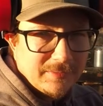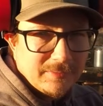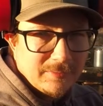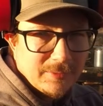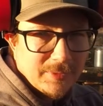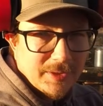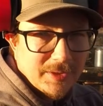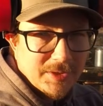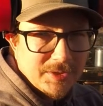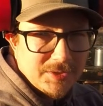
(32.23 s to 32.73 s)

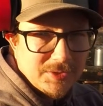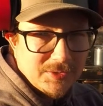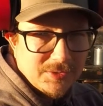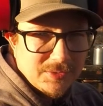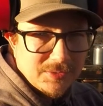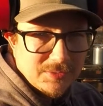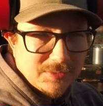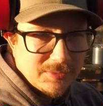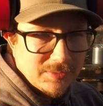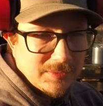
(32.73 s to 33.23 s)
we're gonna
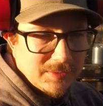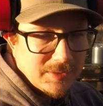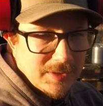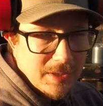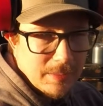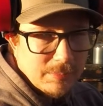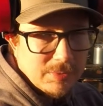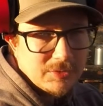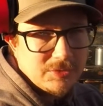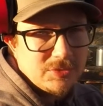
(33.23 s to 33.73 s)
do
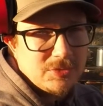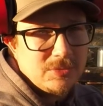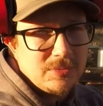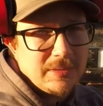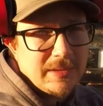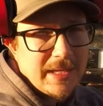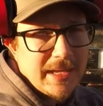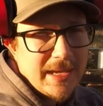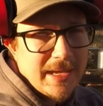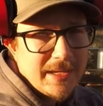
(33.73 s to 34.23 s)
number two
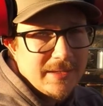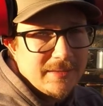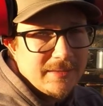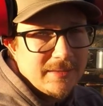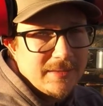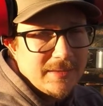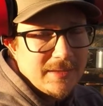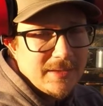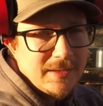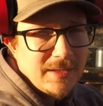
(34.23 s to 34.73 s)
lead,
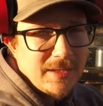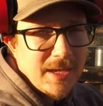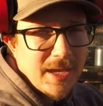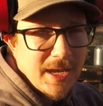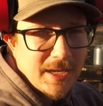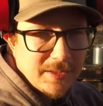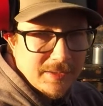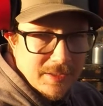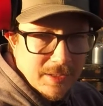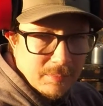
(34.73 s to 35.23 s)

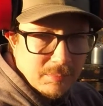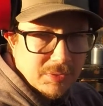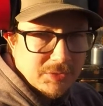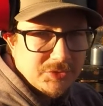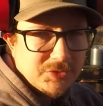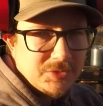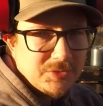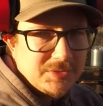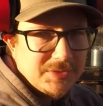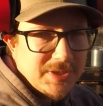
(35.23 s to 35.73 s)
and number
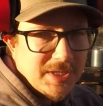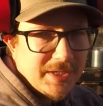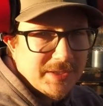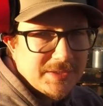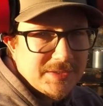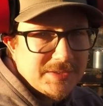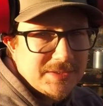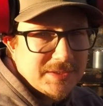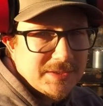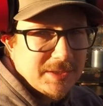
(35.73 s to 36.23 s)
two
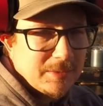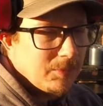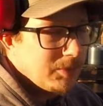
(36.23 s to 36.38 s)
tungsten, and